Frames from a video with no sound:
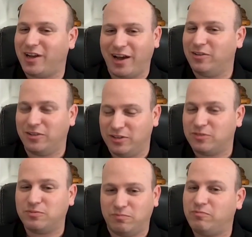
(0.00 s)
ITIL
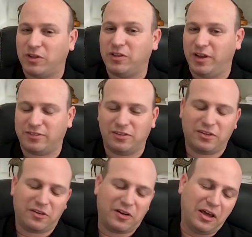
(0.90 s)
is fairly
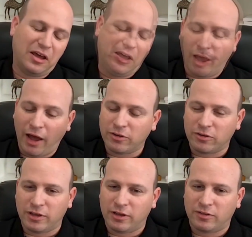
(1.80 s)
necessary.
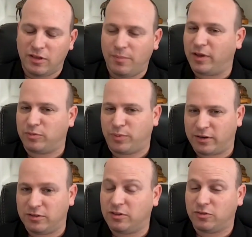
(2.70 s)
ITIL is the best
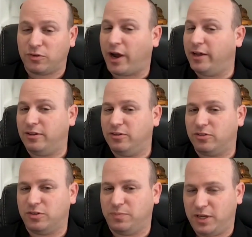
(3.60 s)
practices for IT
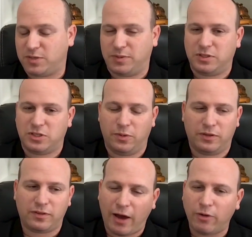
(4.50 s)
service management. So
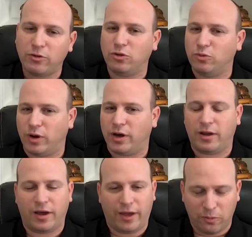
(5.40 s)
it's how do you run
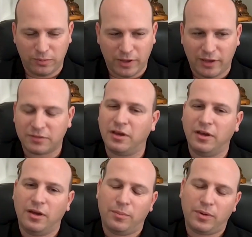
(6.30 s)
a help desk,
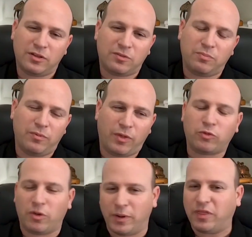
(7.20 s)
but it's that's
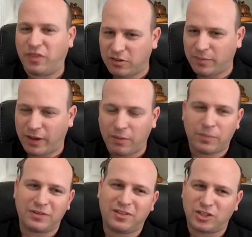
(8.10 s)
what everybody thinks about it,
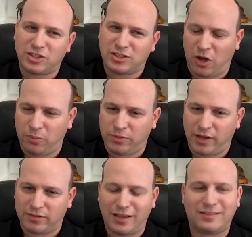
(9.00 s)
but it's not just the help
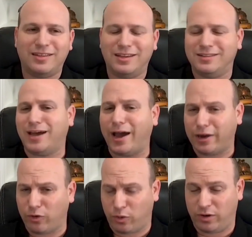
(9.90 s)
desk, it's the
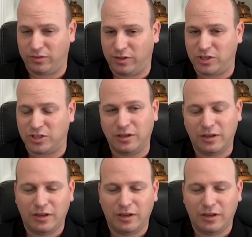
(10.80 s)
entire organization.